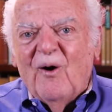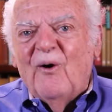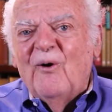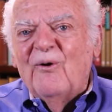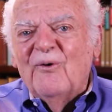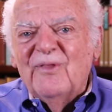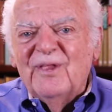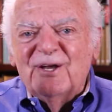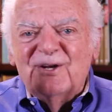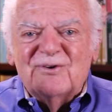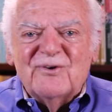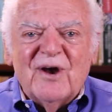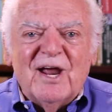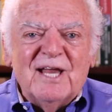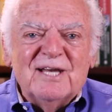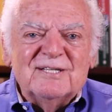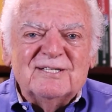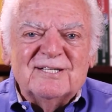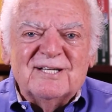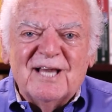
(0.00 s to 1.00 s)
all the
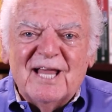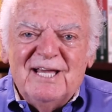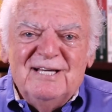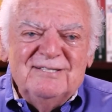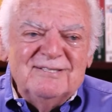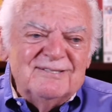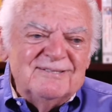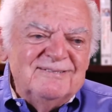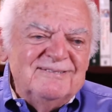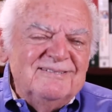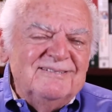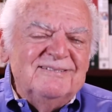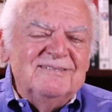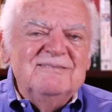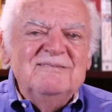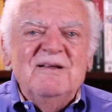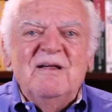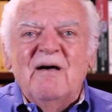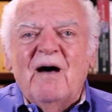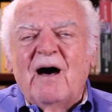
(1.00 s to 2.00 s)
translations
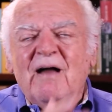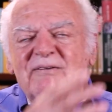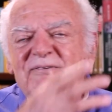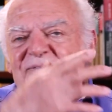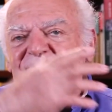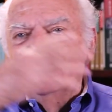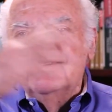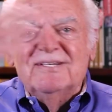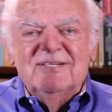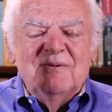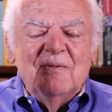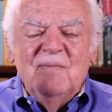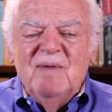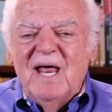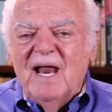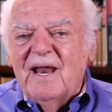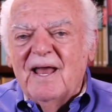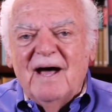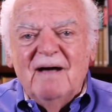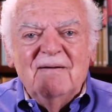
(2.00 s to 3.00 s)
and the hundreds of
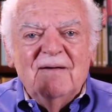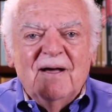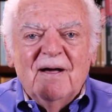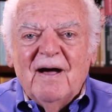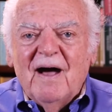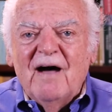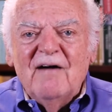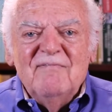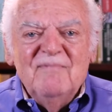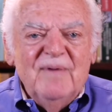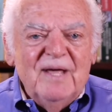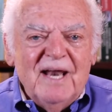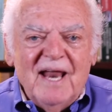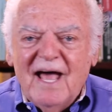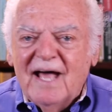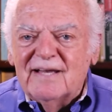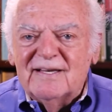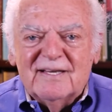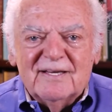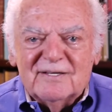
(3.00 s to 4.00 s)
men, I, I've been
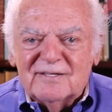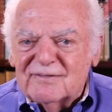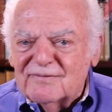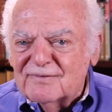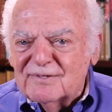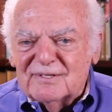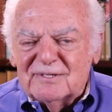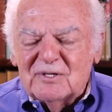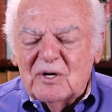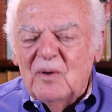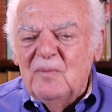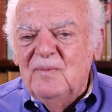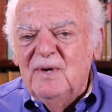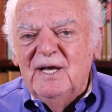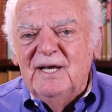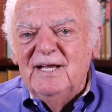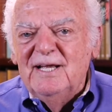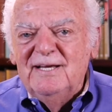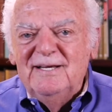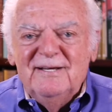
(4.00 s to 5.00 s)
at this for so
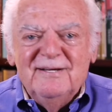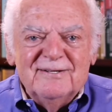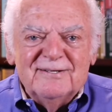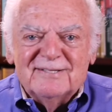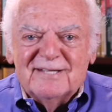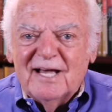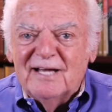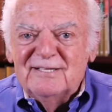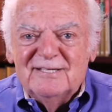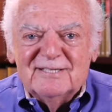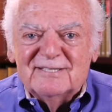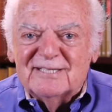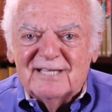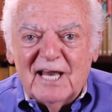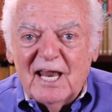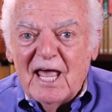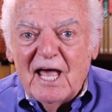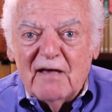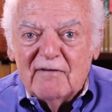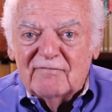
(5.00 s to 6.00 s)
many years, I just
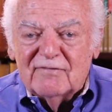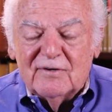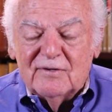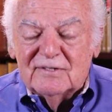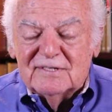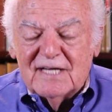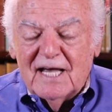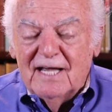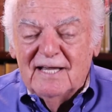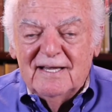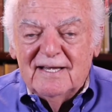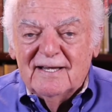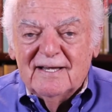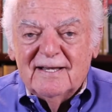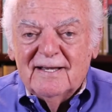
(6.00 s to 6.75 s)
laugh because I,